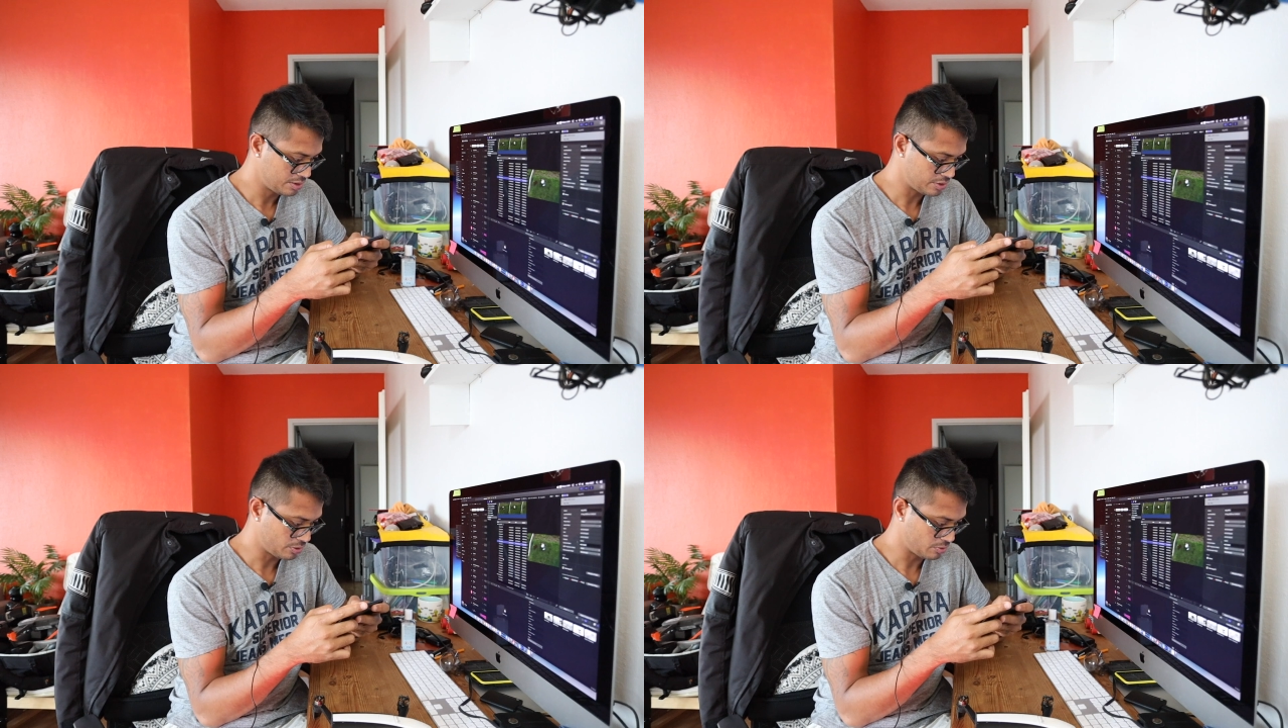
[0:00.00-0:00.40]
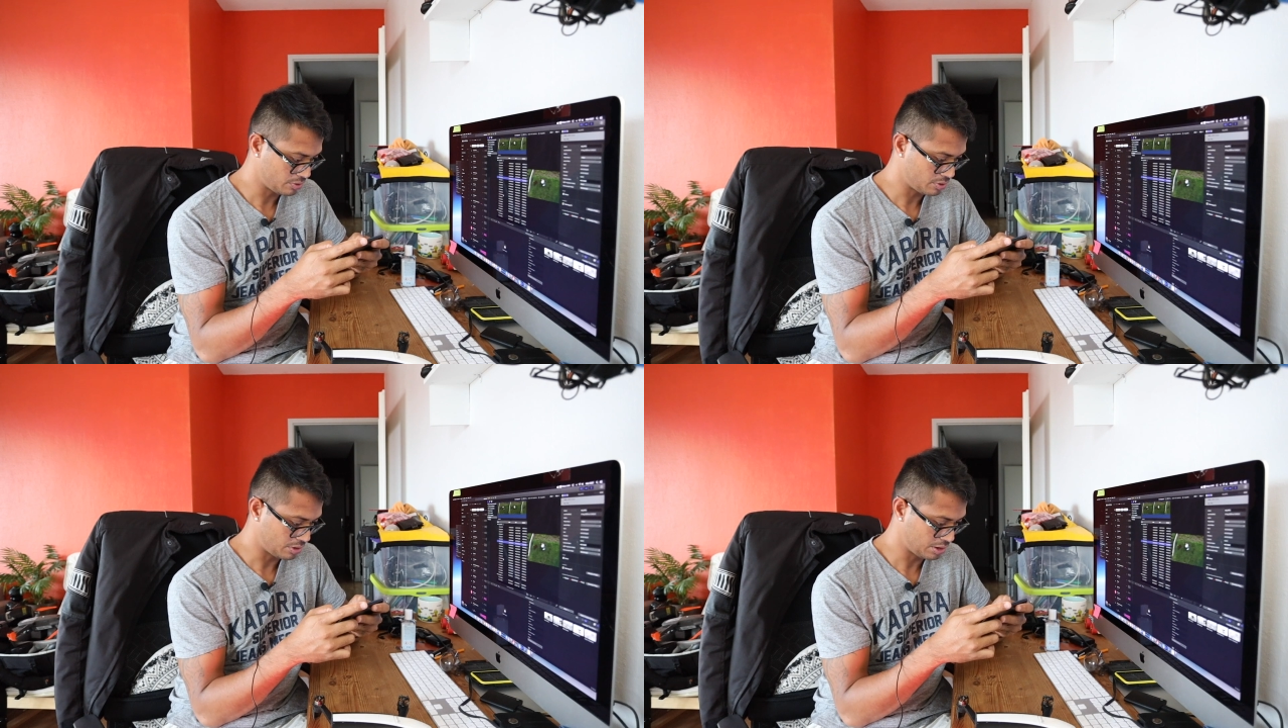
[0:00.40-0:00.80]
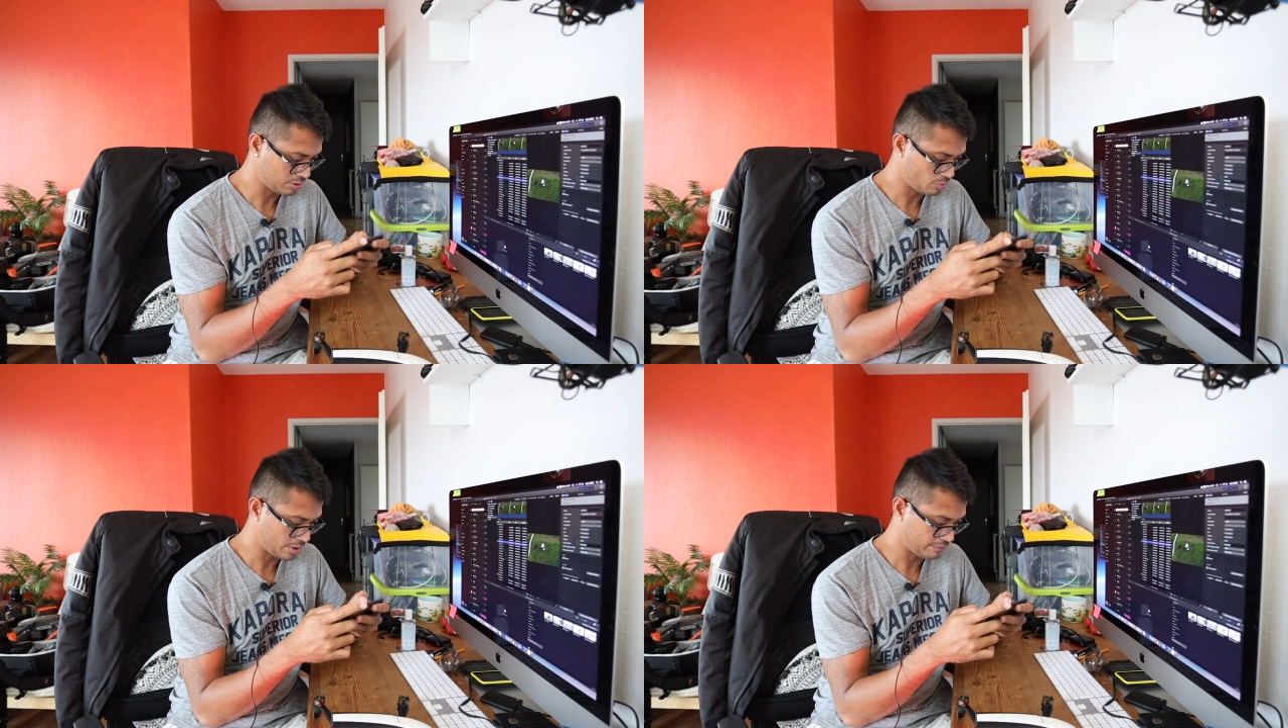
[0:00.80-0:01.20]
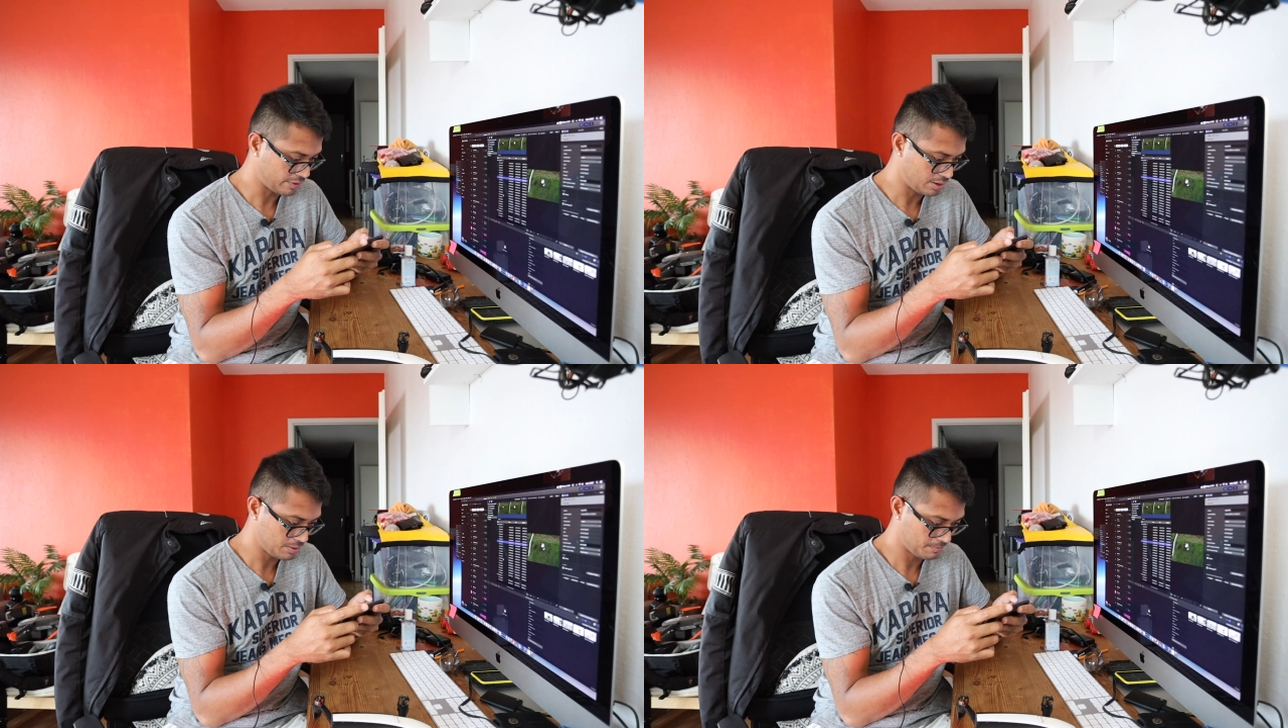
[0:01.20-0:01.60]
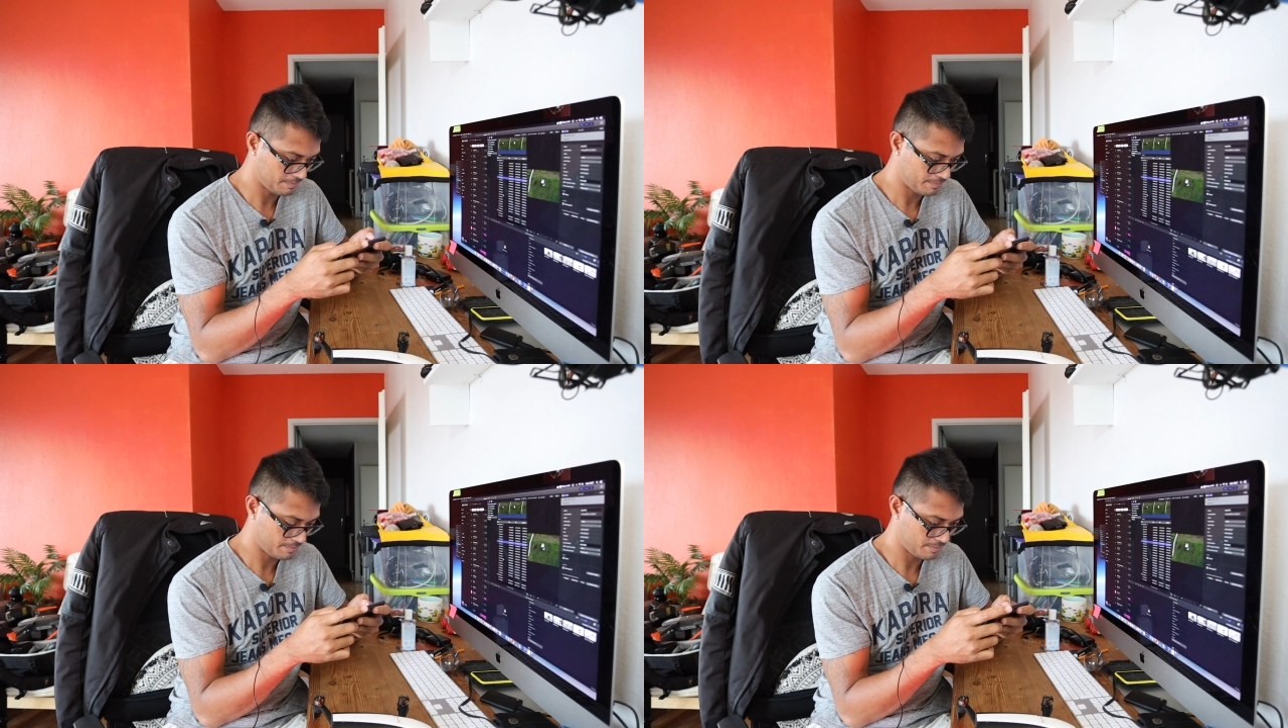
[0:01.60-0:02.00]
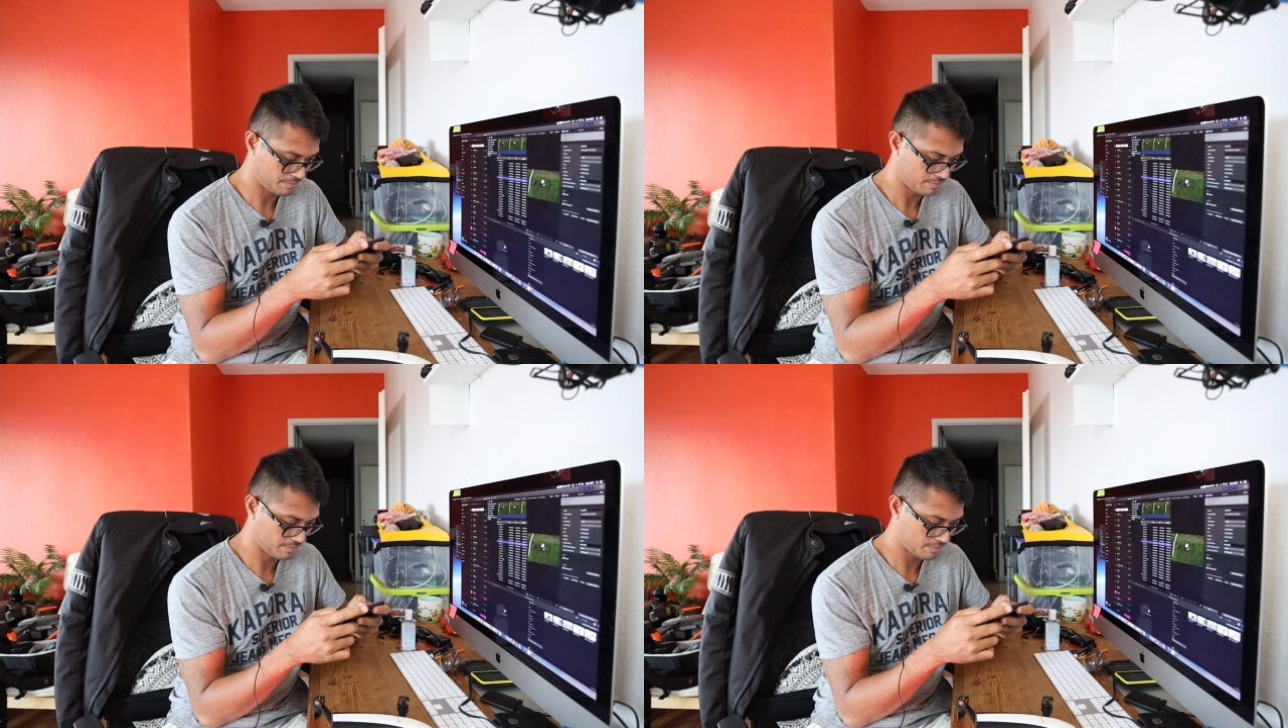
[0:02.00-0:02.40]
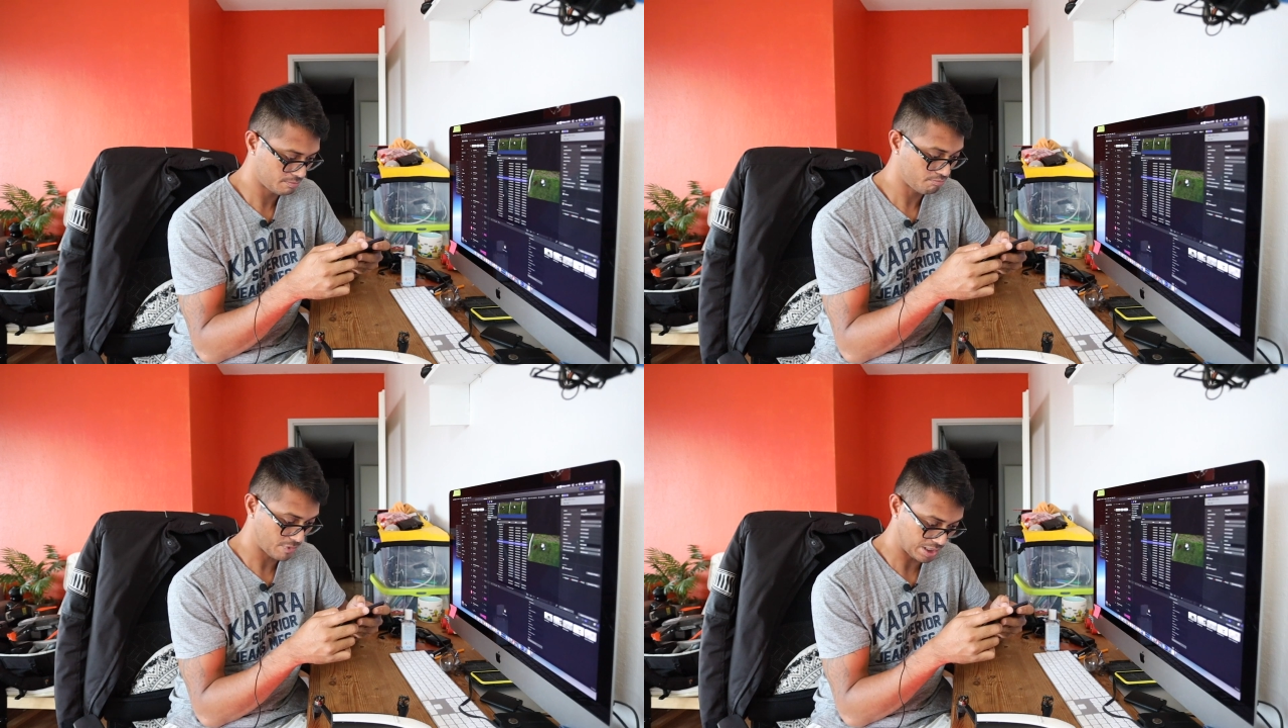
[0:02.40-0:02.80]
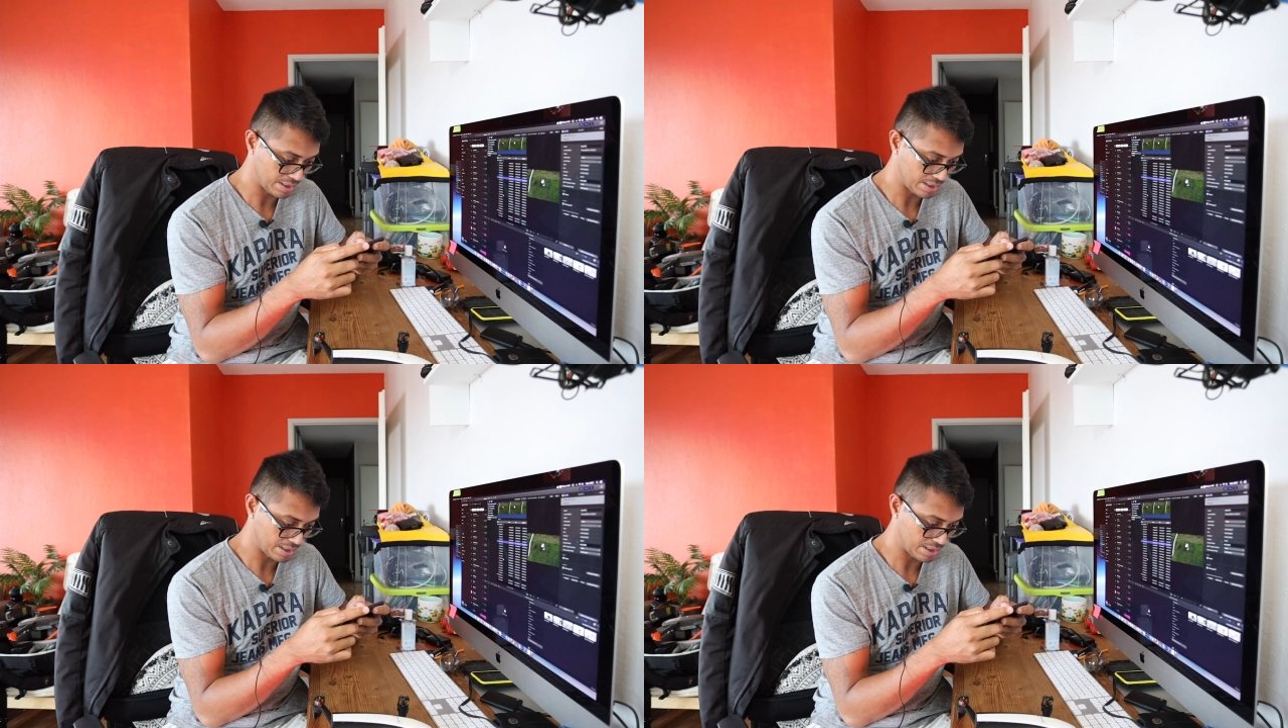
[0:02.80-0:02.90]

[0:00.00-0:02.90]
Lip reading: So connect on Wi-Fi. I